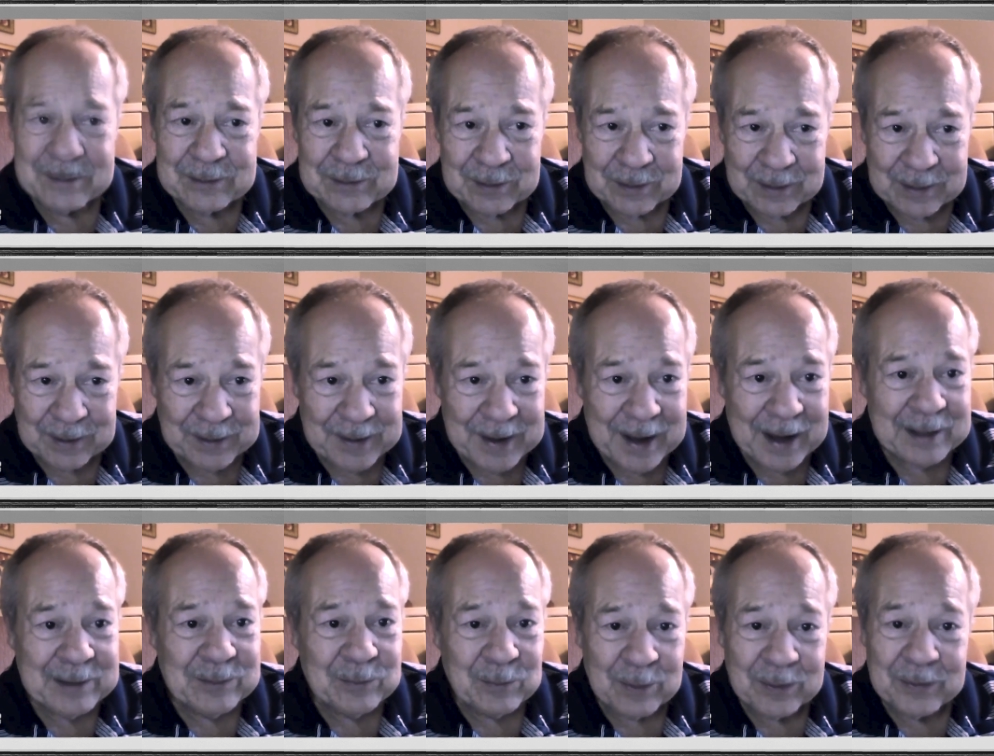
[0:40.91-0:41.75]
to
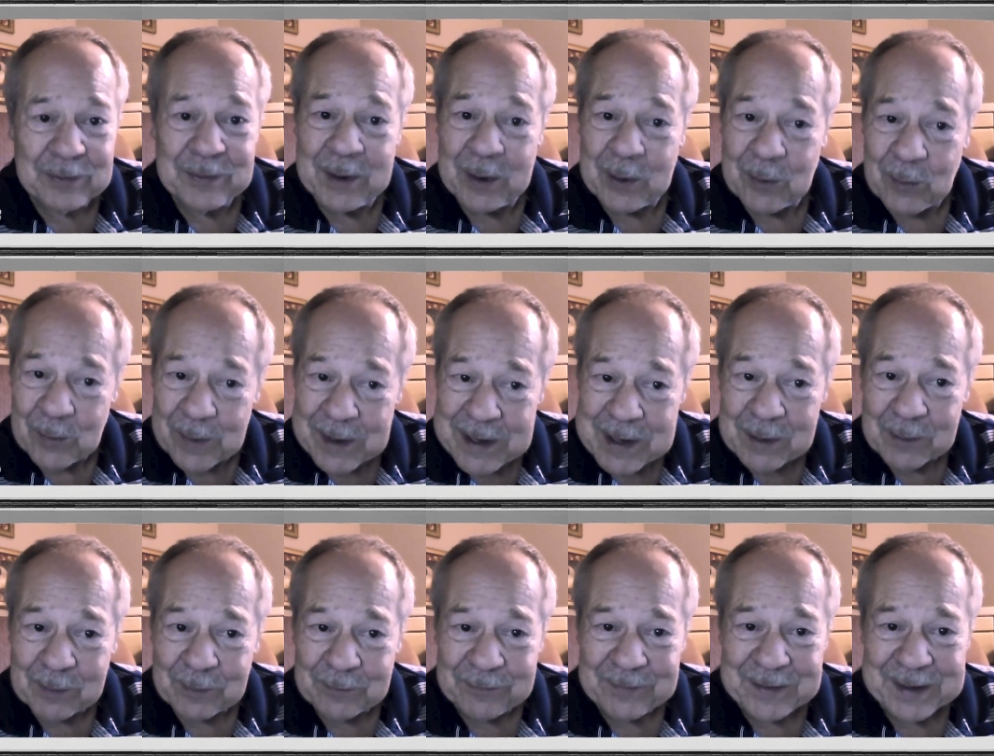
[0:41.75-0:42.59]
connect with their
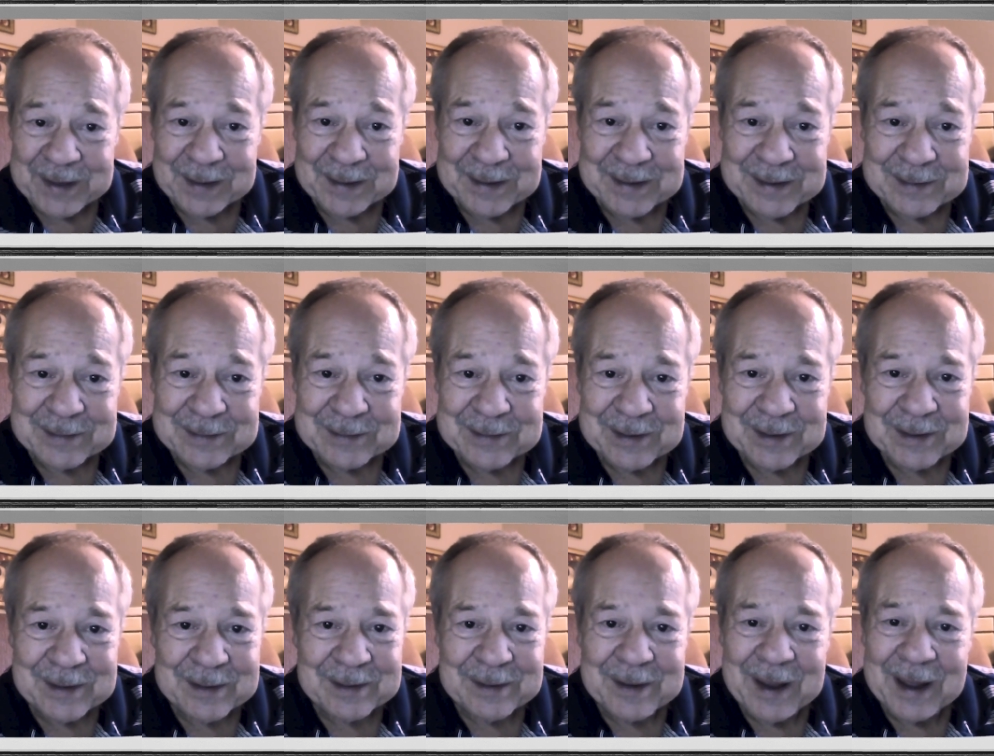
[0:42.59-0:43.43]
real
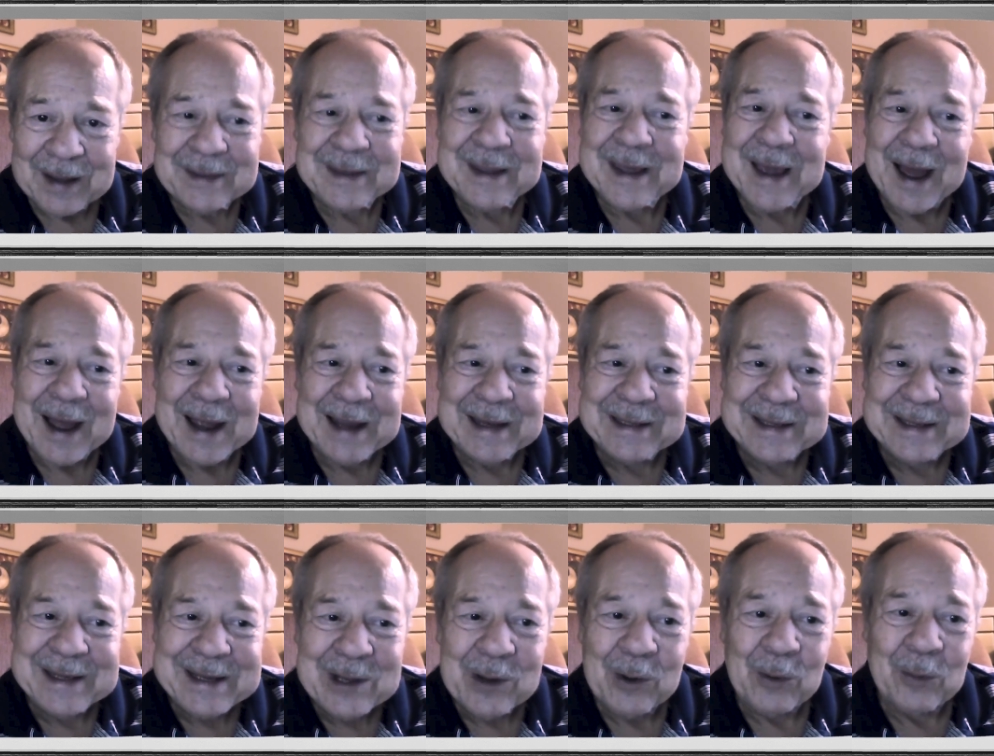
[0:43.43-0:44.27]
feelings, not the
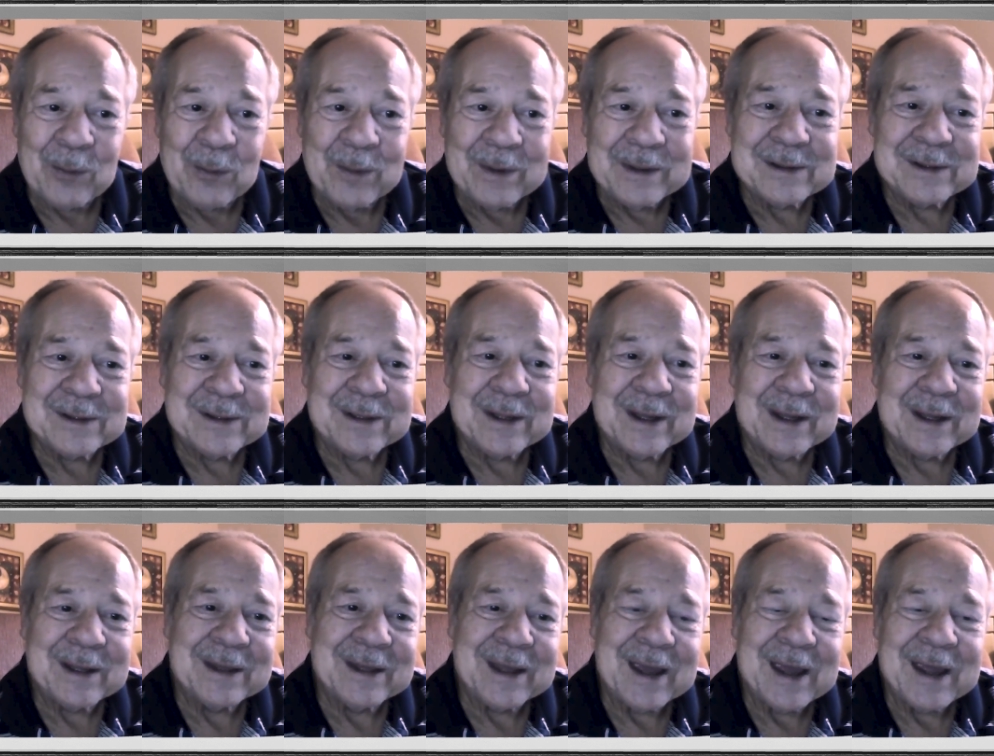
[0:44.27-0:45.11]
ideal ones
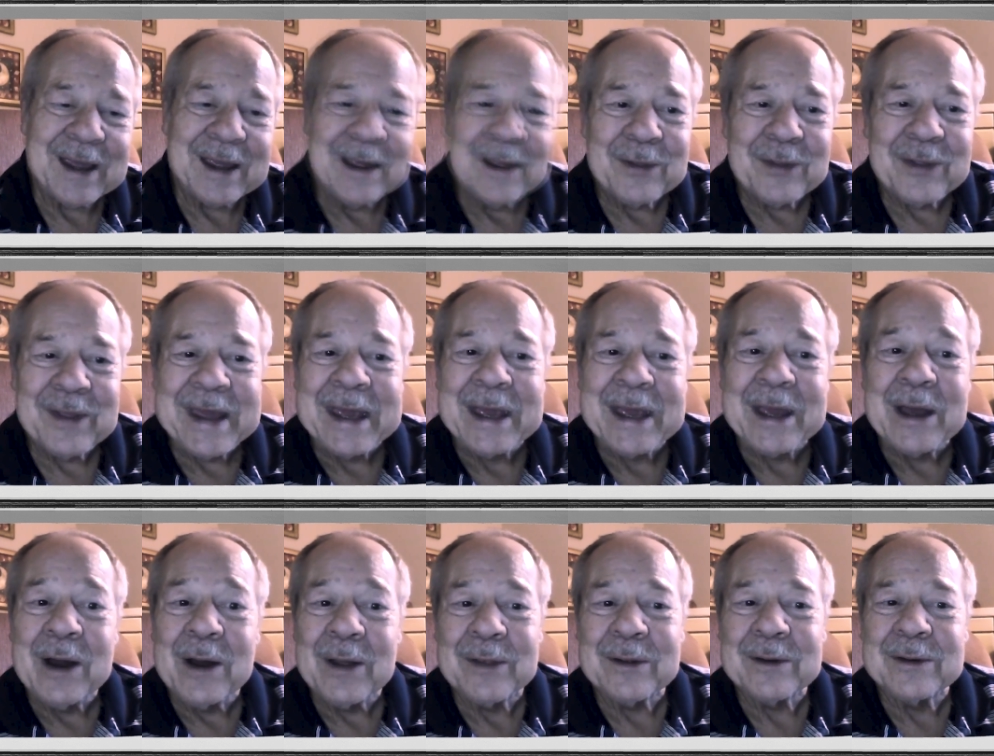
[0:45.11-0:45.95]
that they think
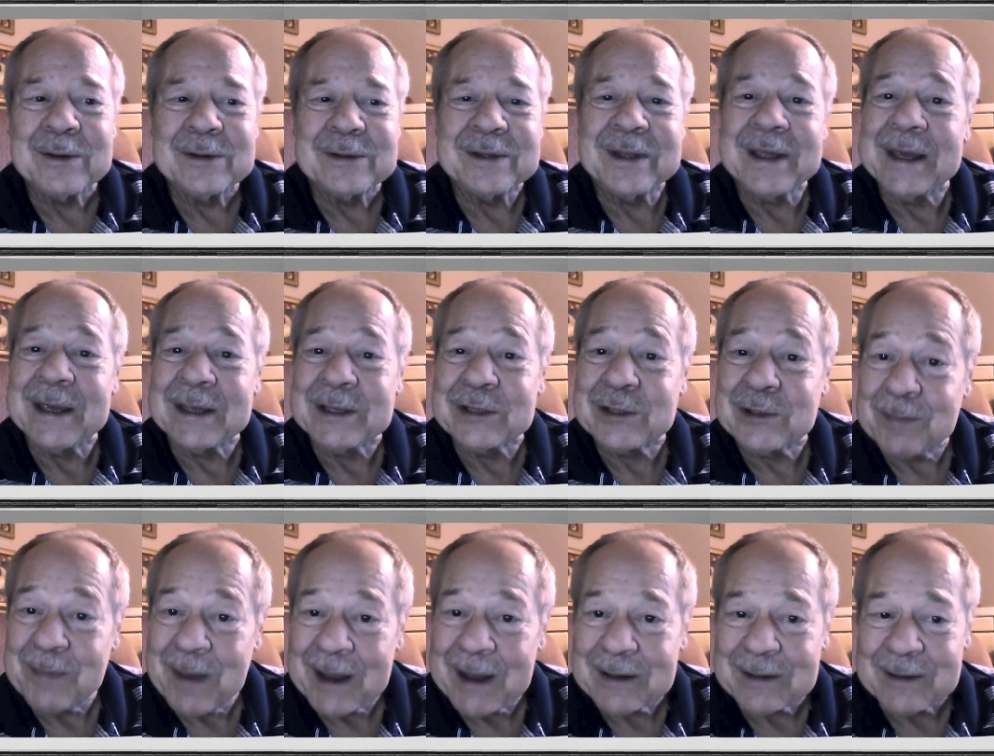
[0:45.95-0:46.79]
others
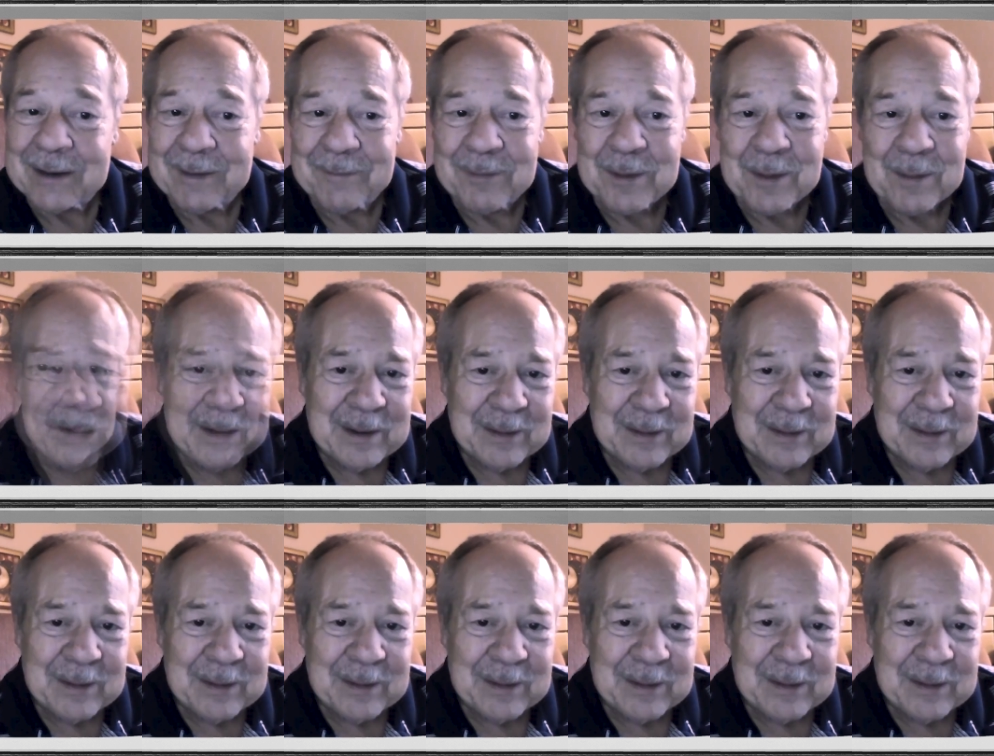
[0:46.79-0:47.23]
expect of them.